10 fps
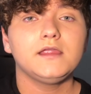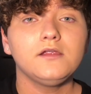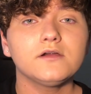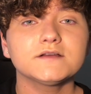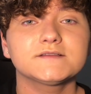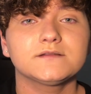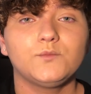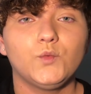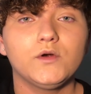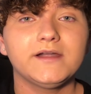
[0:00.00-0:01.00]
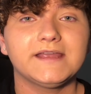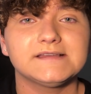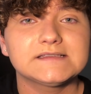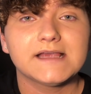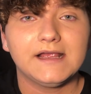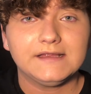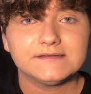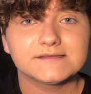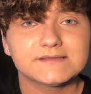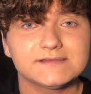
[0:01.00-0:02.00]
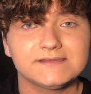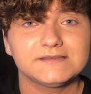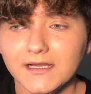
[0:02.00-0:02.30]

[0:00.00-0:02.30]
Here are some warning signs.